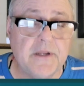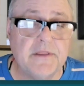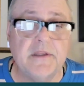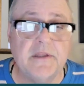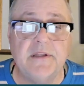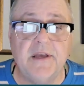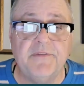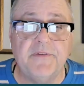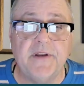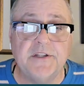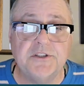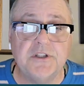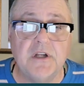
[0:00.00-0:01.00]
at the
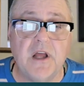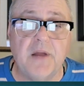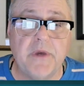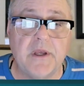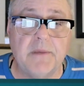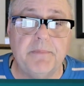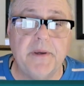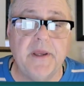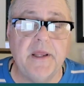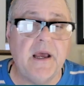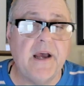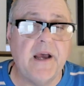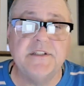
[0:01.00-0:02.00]
definition on
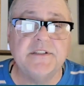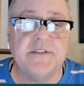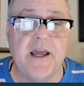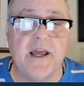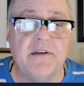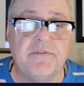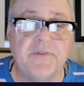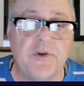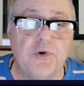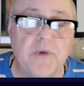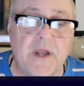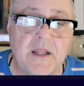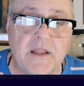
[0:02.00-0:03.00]
Wikipedia. I just added a
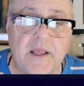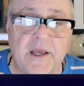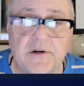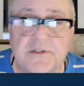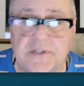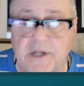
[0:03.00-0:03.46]
few red letters